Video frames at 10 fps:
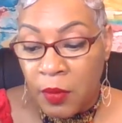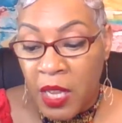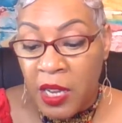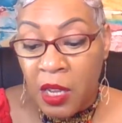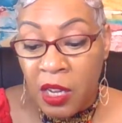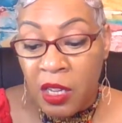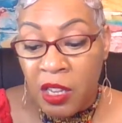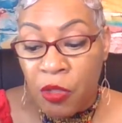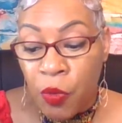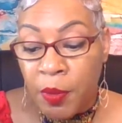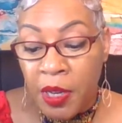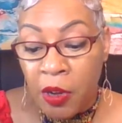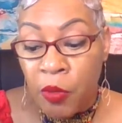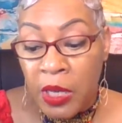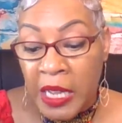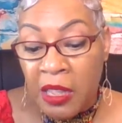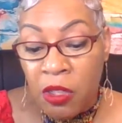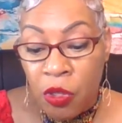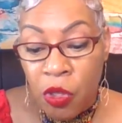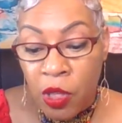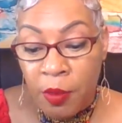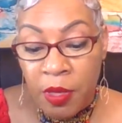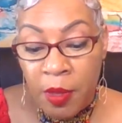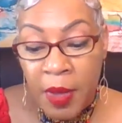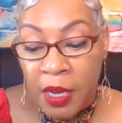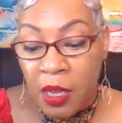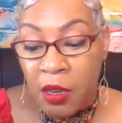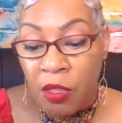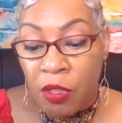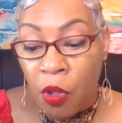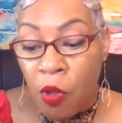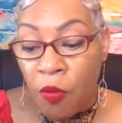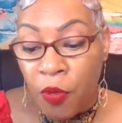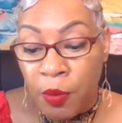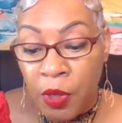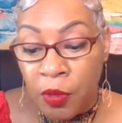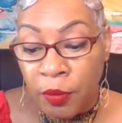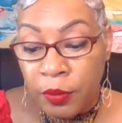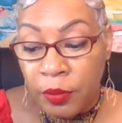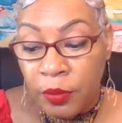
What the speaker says: And it could have disrupted a relationship. Somebody could have stole from you.